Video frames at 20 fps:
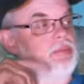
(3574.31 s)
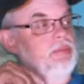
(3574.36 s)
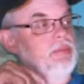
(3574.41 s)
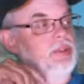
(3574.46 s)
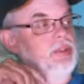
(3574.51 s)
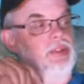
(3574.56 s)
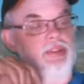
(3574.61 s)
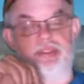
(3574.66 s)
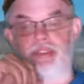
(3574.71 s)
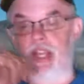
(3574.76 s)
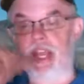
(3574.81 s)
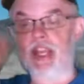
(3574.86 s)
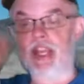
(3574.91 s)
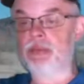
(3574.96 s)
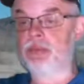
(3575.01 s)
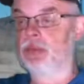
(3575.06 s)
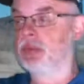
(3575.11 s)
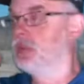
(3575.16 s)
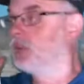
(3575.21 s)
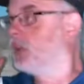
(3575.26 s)
But
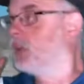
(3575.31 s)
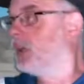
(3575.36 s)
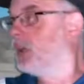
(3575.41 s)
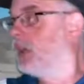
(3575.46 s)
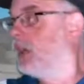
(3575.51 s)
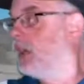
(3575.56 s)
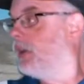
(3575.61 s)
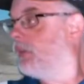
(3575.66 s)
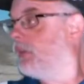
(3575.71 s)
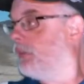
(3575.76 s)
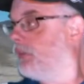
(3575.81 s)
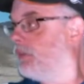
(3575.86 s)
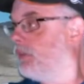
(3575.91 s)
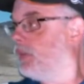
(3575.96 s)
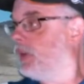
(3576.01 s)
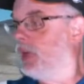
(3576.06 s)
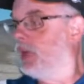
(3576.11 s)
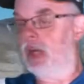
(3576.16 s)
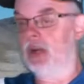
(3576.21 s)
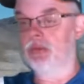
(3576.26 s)
Jasper got
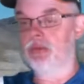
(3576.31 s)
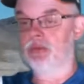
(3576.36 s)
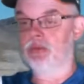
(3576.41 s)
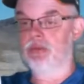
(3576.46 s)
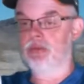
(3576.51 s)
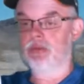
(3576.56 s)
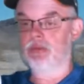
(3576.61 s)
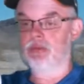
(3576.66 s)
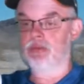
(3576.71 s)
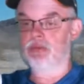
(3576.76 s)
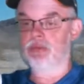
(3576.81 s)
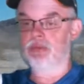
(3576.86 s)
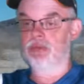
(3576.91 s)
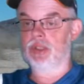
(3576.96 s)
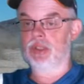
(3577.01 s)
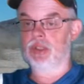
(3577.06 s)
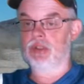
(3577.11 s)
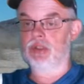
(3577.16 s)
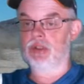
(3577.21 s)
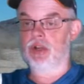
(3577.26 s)
out,
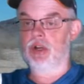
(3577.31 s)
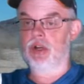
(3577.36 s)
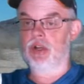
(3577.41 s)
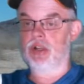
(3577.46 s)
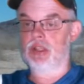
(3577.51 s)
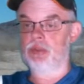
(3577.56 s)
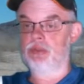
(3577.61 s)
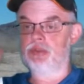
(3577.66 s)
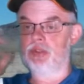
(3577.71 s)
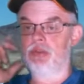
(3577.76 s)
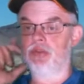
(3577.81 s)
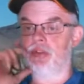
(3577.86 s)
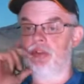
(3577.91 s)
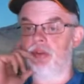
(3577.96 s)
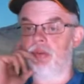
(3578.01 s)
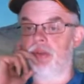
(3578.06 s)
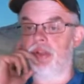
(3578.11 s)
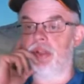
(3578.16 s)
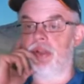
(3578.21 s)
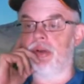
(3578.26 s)
caught a glimpse of it in
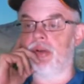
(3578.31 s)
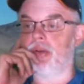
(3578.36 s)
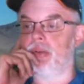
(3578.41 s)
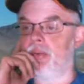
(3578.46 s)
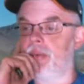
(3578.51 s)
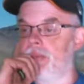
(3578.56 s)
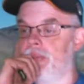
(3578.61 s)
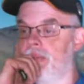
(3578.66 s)
the window.